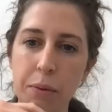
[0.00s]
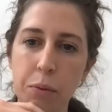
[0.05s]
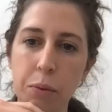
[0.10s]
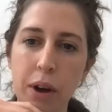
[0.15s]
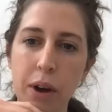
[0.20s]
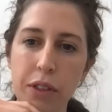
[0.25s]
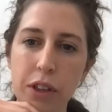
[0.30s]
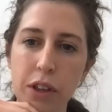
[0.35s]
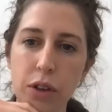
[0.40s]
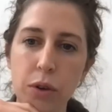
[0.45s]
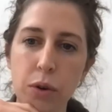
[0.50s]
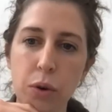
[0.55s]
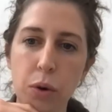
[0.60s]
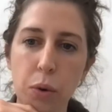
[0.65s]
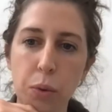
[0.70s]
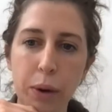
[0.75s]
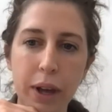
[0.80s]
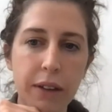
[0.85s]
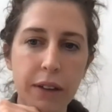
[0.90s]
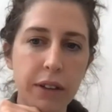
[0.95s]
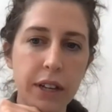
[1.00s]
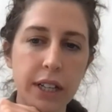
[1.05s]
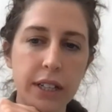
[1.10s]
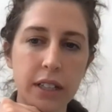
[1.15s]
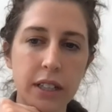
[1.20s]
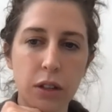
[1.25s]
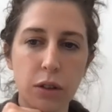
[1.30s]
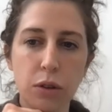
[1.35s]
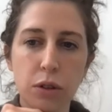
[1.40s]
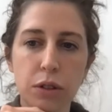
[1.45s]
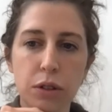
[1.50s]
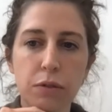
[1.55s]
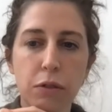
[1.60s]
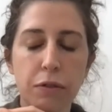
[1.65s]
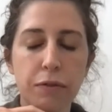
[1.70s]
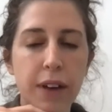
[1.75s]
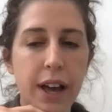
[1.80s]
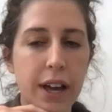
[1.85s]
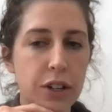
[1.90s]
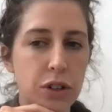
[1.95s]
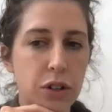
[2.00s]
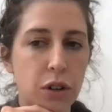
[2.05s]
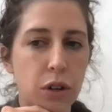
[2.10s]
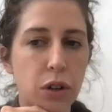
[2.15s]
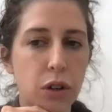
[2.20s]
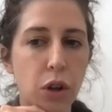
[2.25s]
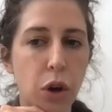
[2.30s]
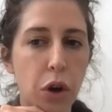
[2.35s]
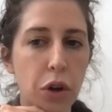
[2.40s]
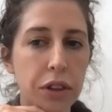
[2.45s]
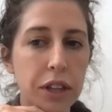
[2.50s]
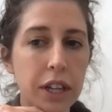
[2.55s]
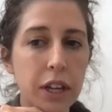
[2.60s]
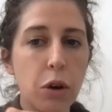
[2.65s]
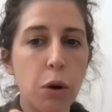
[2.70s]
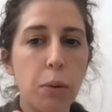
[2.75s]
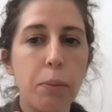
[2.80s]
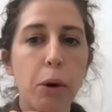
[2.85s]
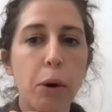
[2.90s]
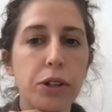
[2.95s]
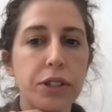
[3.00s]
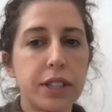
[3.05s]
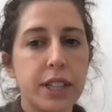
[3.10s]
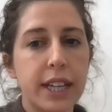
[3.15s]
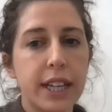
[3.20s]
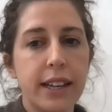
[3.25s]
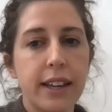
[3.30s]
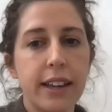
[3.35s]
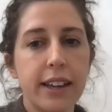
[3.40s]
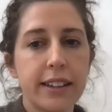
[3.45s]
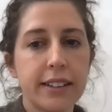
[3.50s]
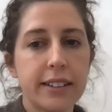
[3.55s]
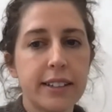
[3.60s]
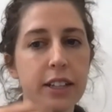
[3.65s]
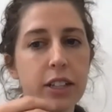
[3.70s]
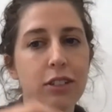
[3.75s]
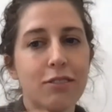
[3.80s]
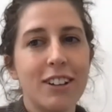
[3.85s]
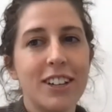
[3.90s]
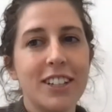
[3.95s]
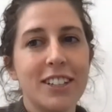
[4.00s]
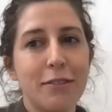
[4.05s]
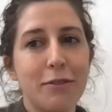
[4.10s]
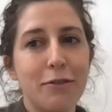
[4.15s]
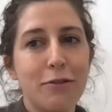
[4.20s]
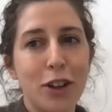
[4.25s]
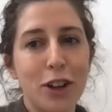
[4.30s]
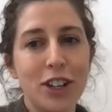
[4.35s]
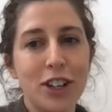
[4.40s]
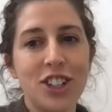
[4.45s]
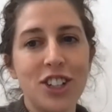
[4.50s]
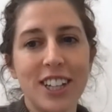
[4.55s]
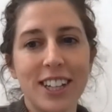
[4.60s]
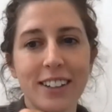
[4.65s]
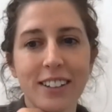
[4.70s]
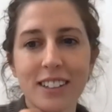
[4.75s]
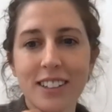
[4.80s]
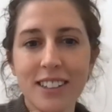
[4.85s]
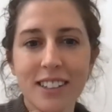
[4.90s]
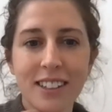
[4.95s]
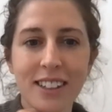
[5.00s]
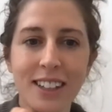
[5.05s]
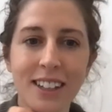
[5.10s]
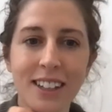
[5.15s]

whether your weavings are used for fashion clothing or mostly accessories and furnishings.